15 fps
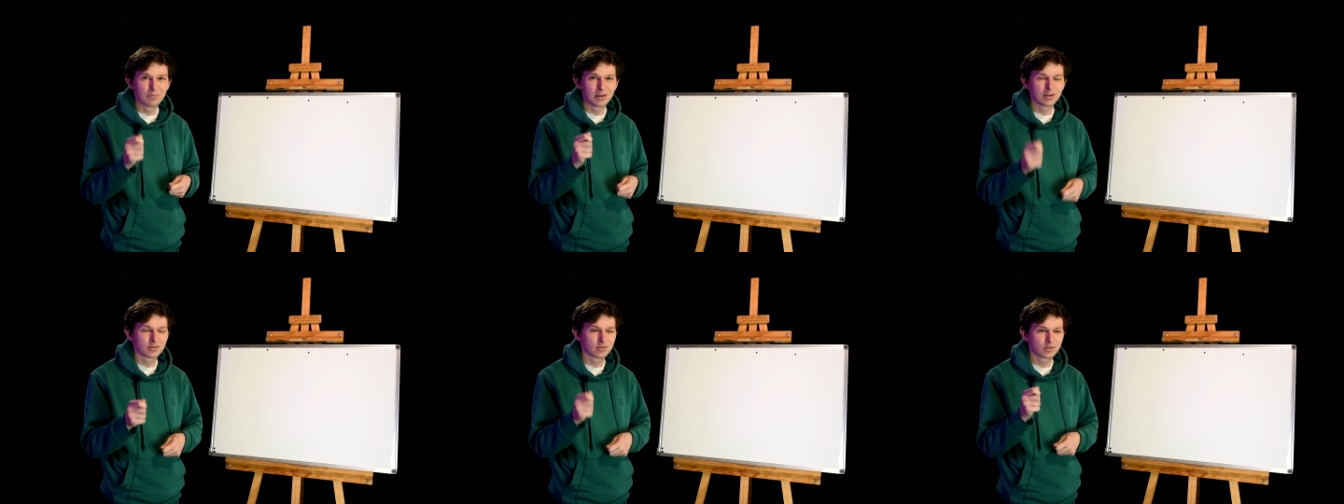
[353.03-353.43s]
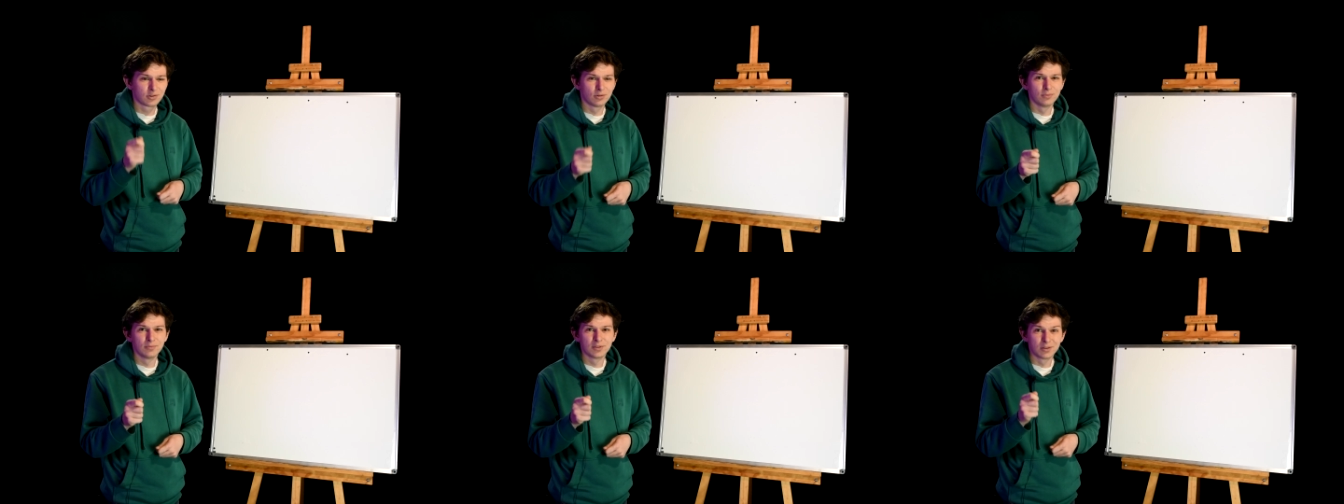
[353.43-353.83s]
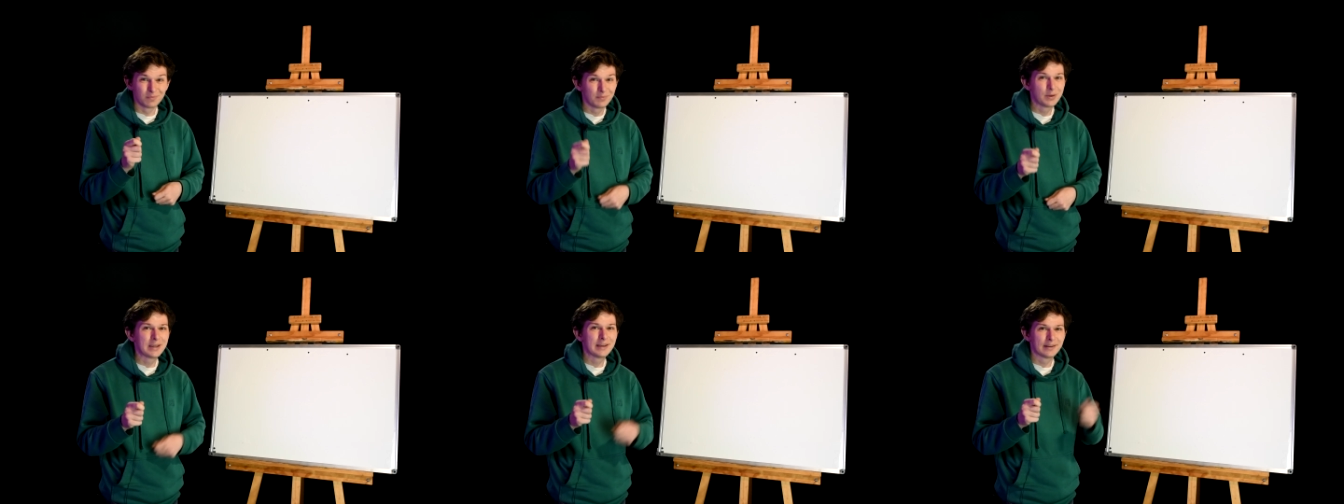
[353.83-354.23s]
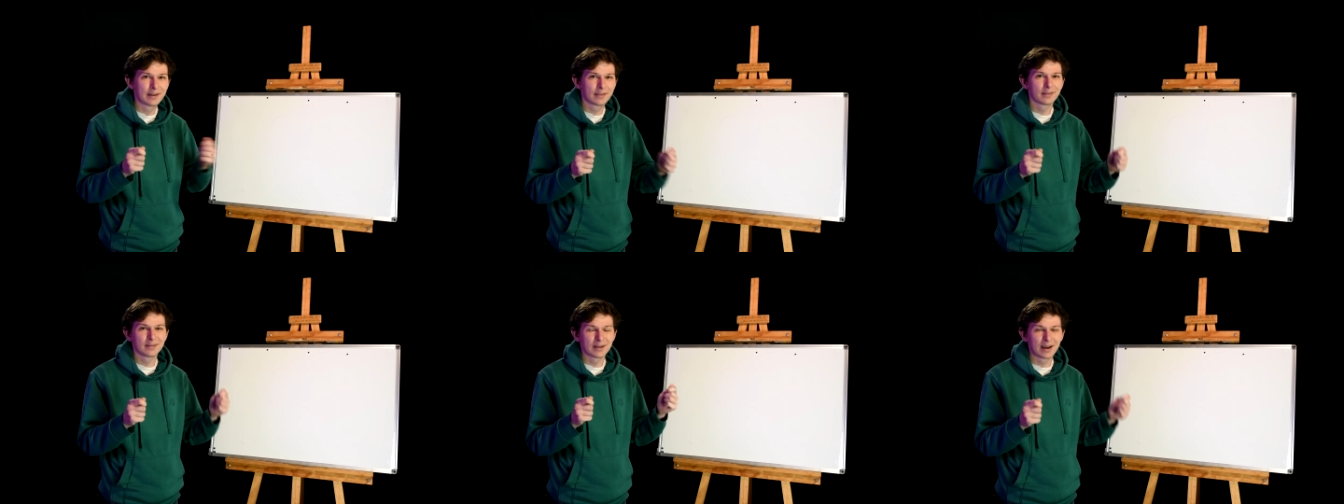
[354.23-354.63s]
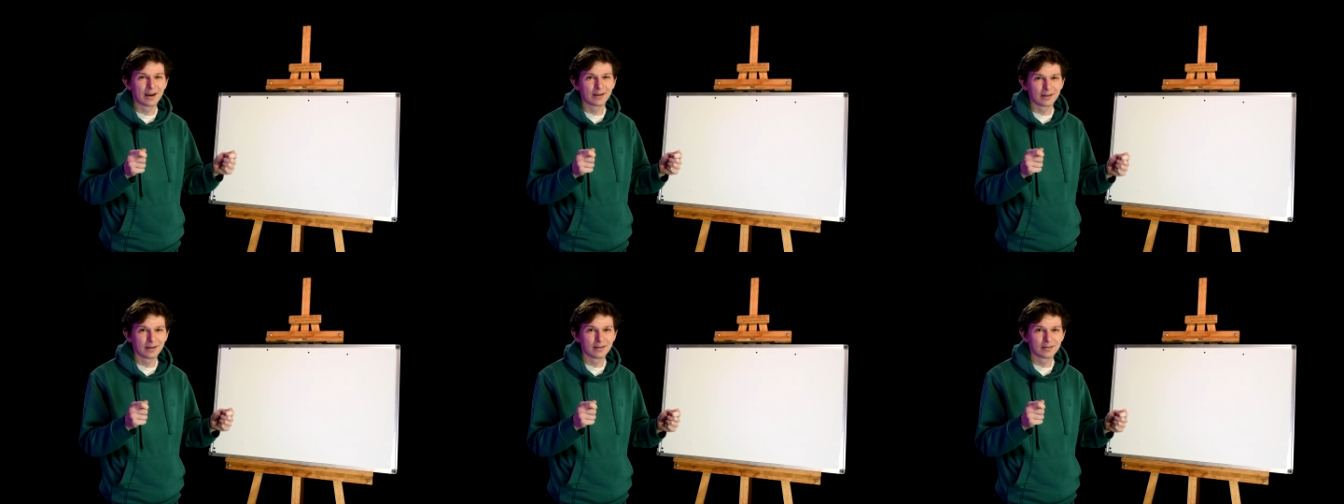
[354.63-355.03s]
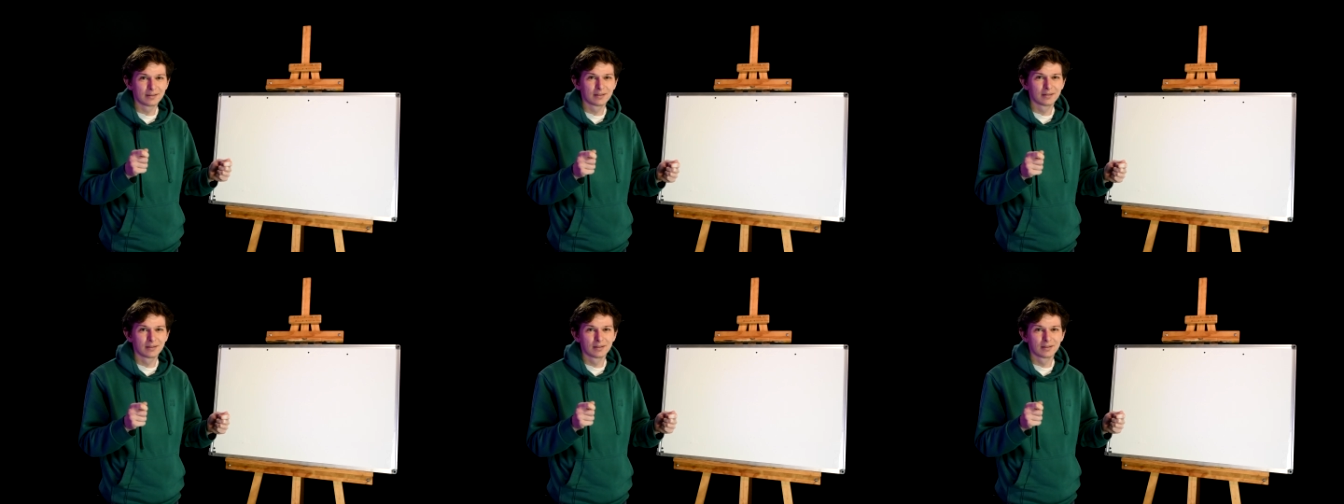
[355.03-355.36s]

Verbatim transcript: be assumed to be another target.